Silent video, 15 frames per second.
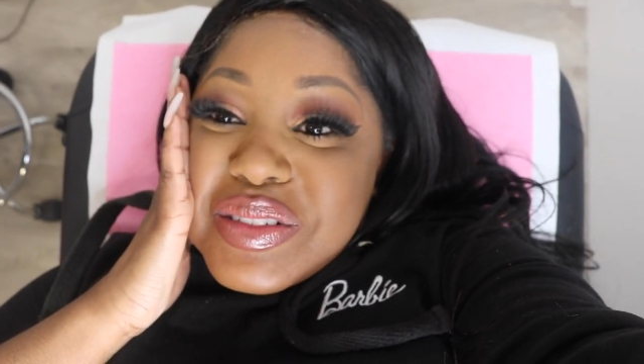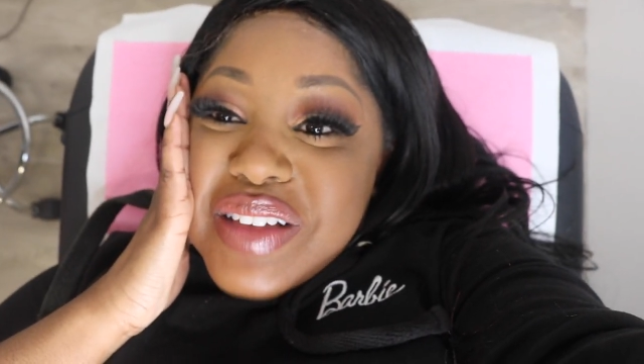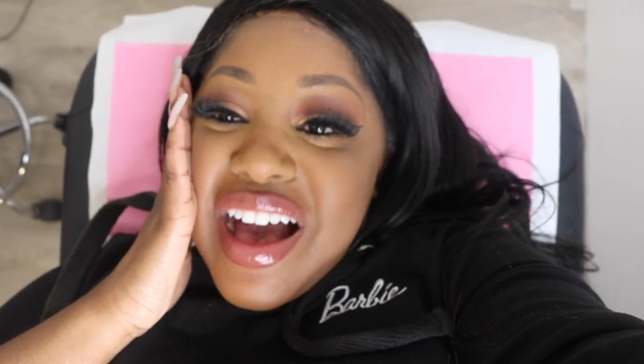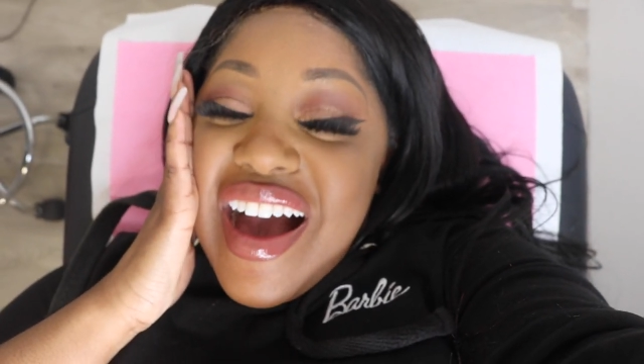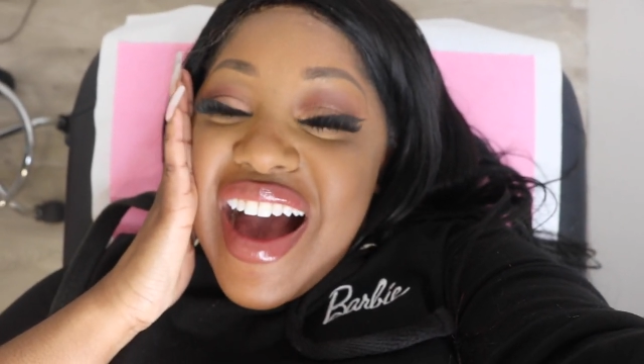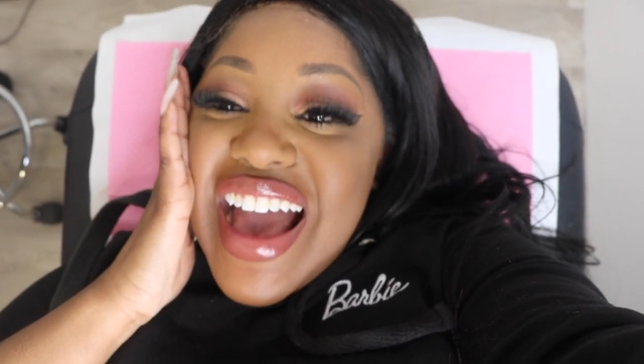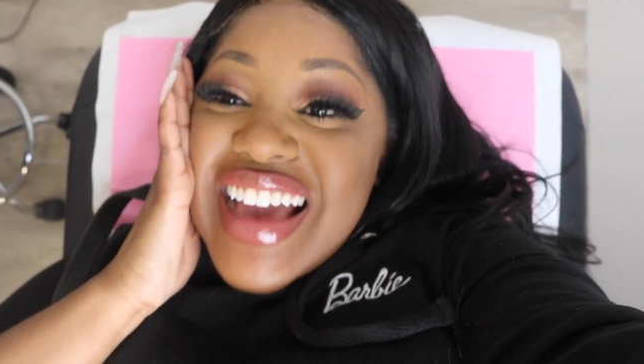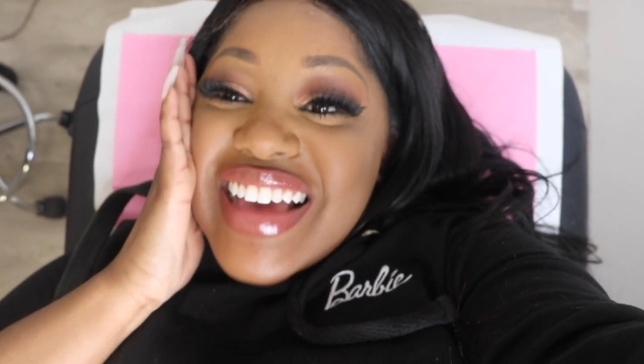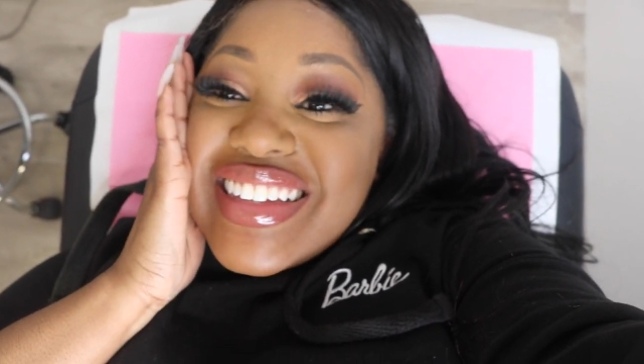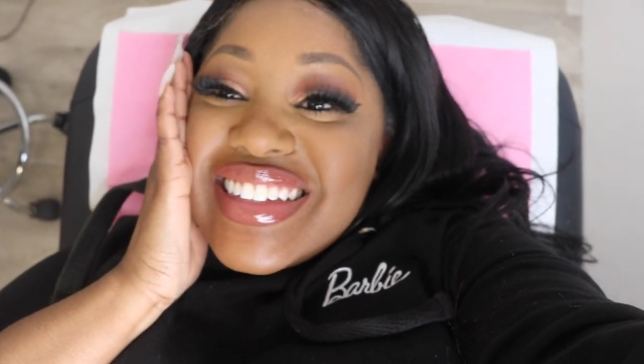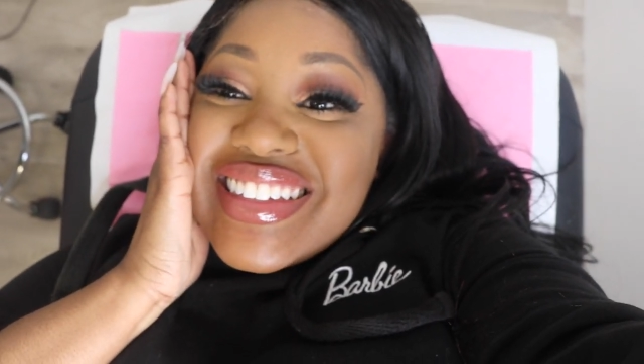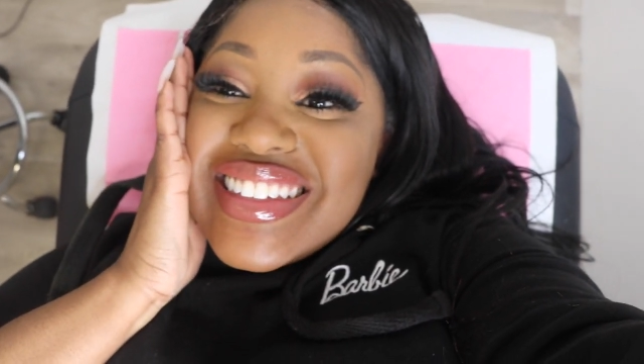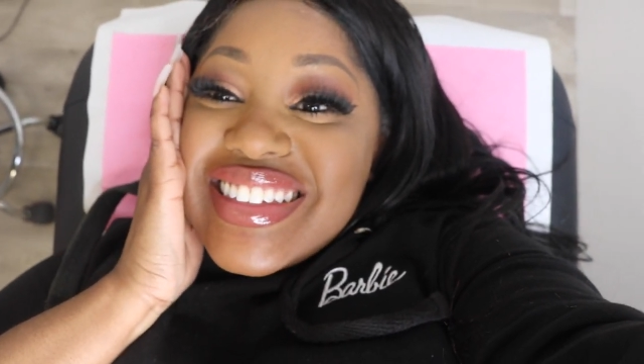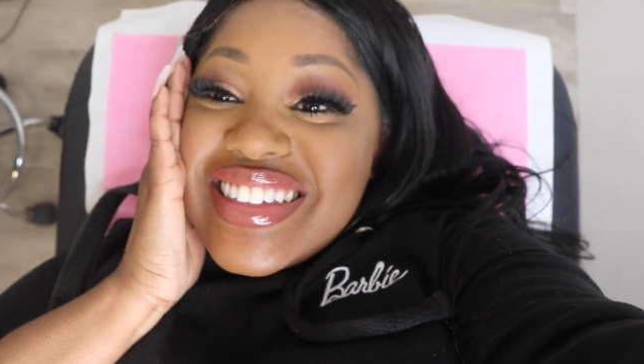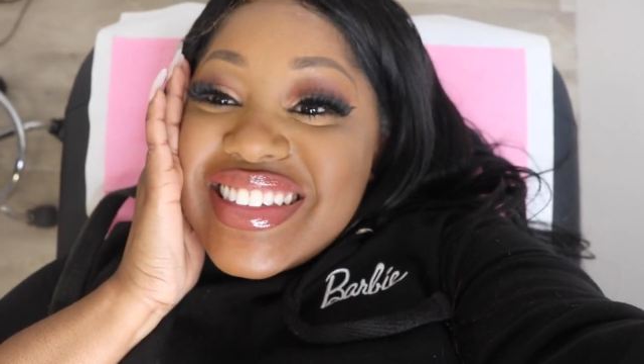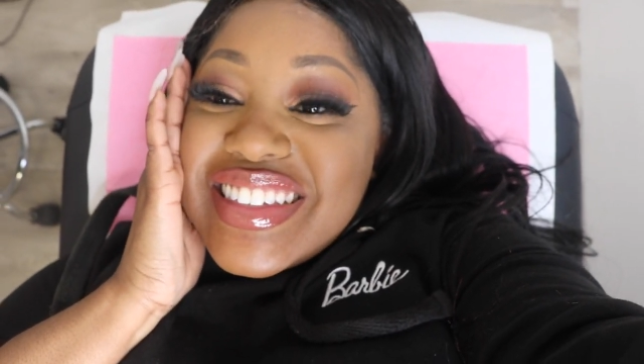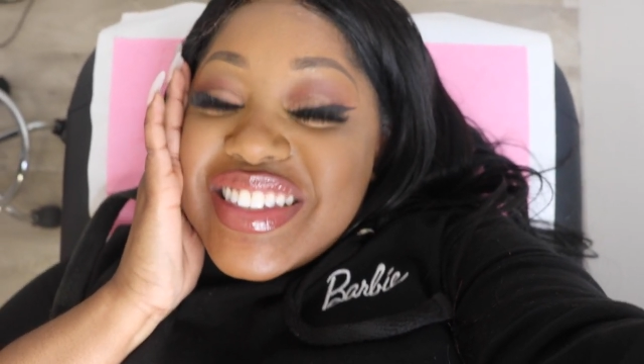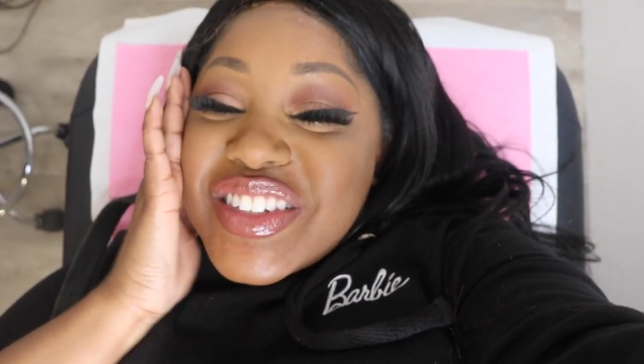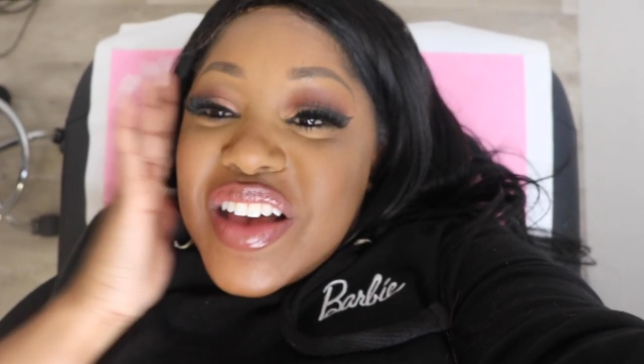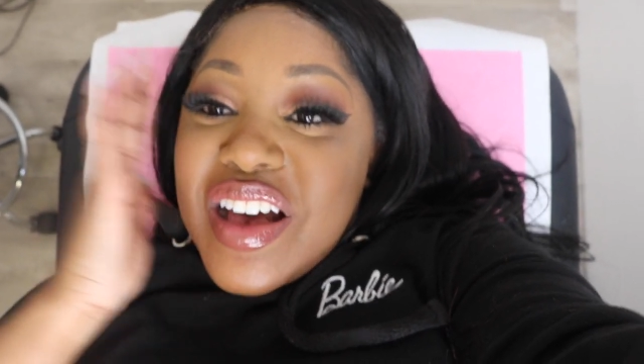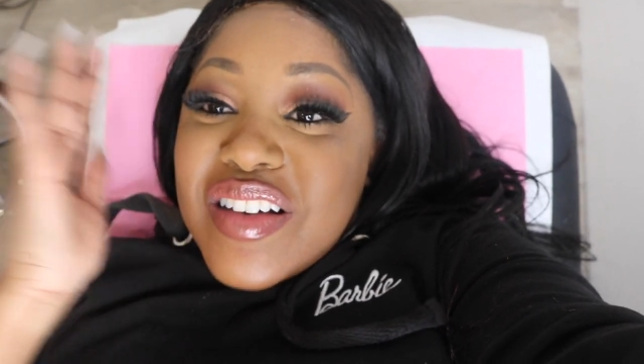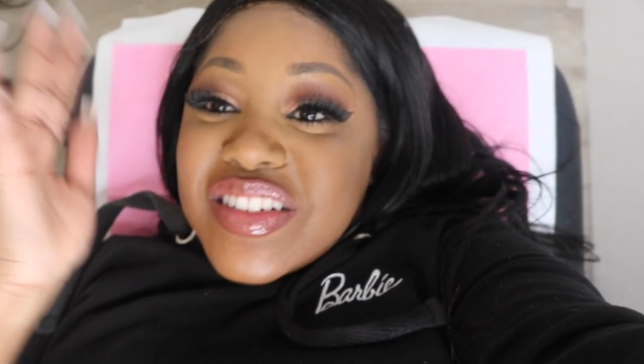Hi.
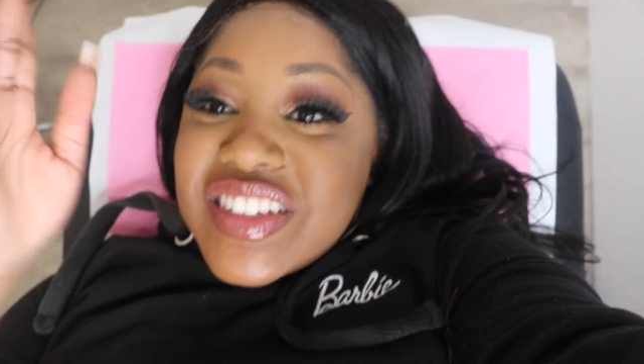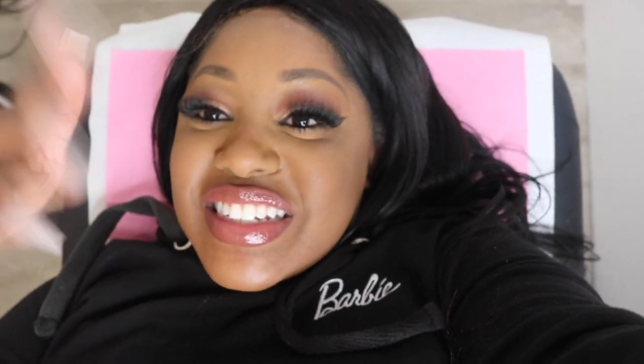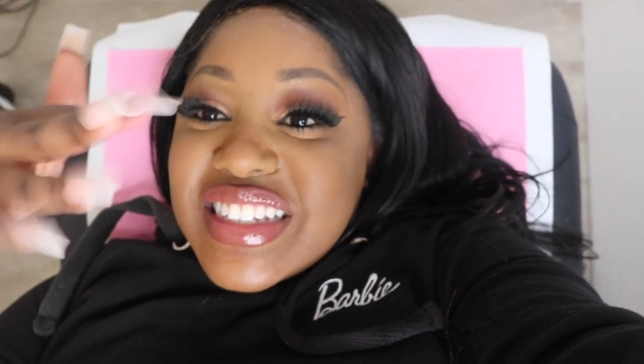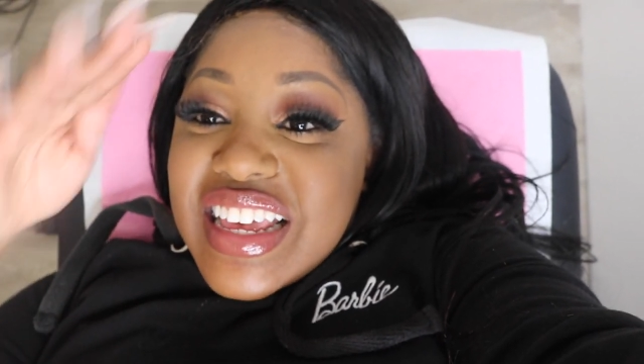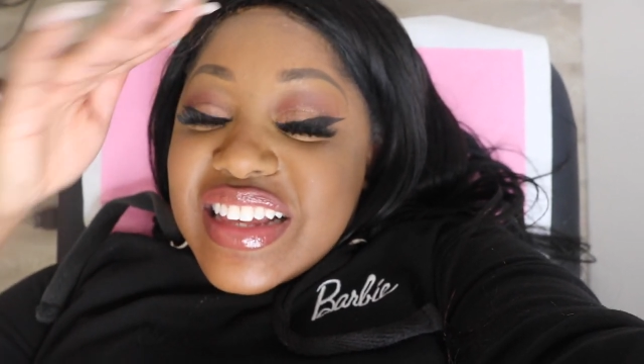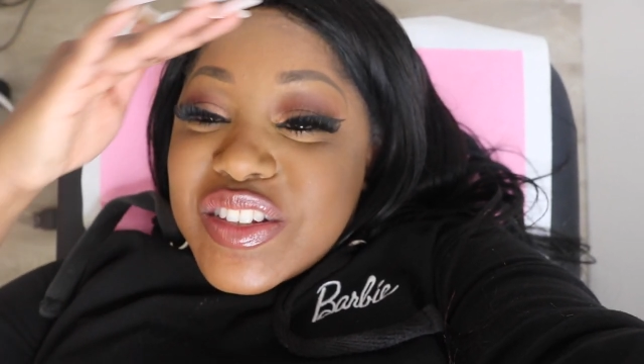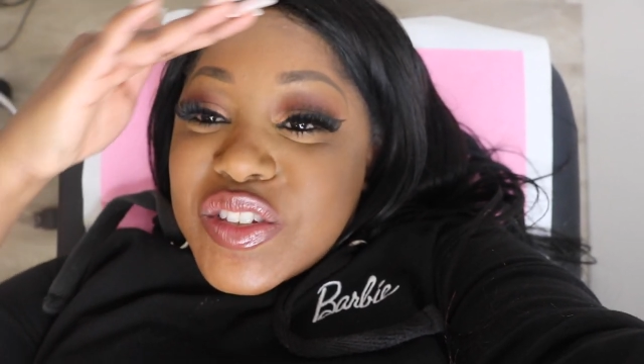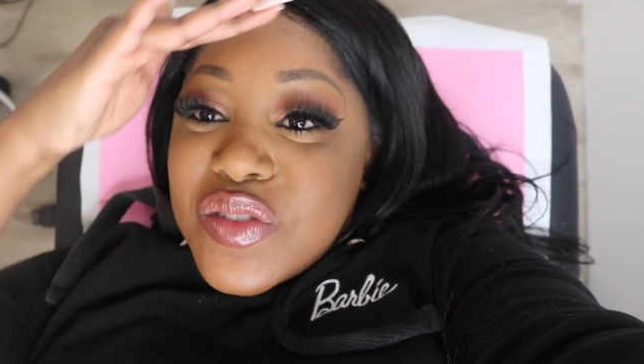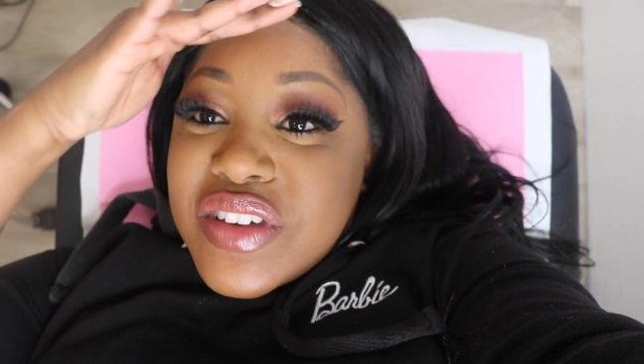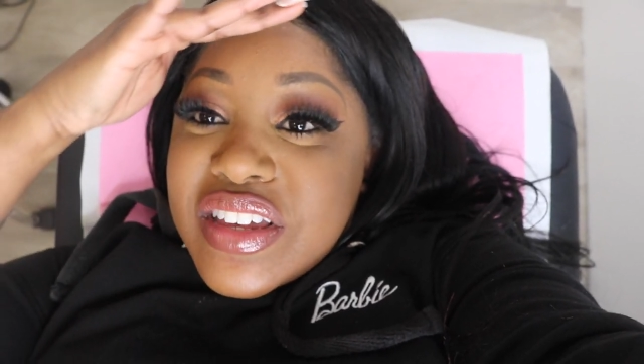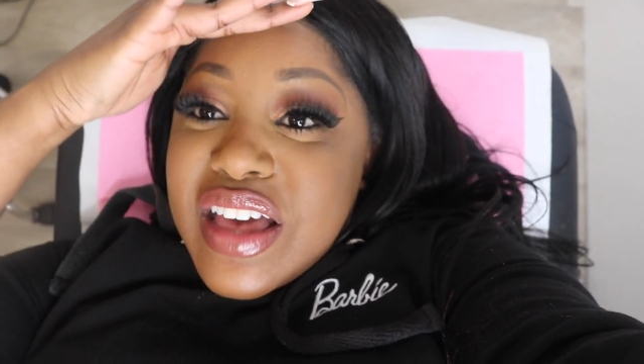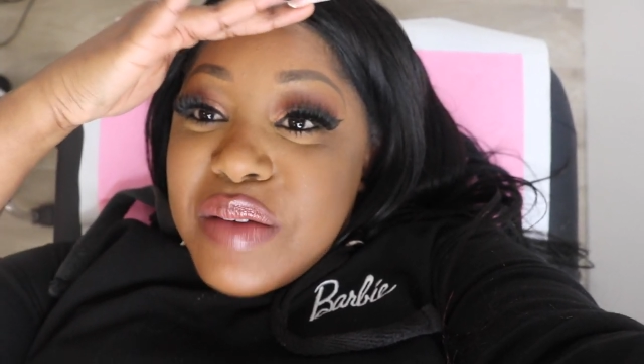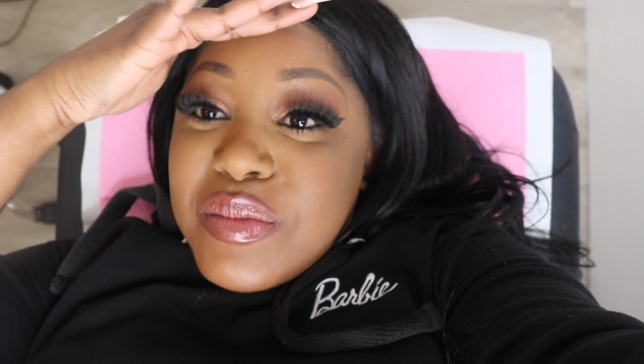So I was just saying sorry.